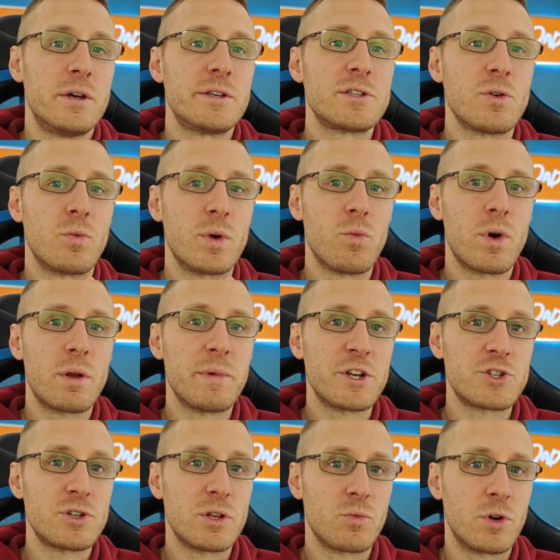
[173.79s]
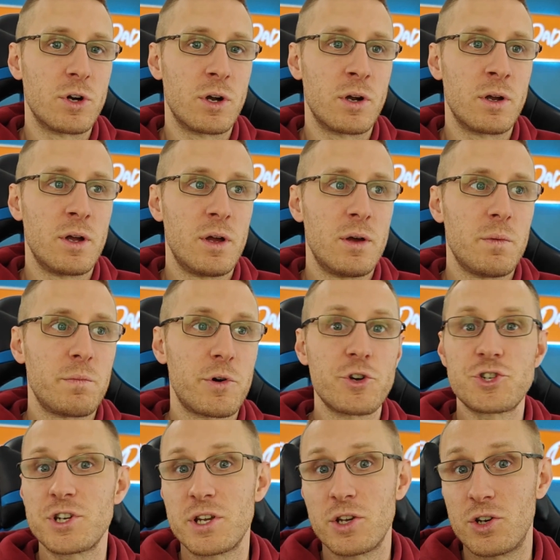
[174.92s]
So we want to make sure that we're
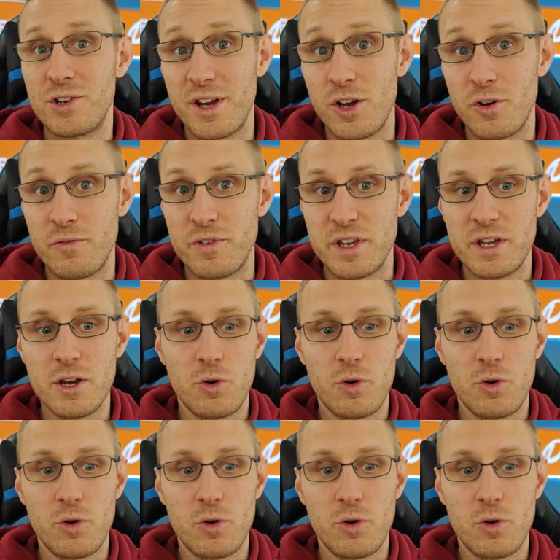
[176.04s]
pushing good AOV.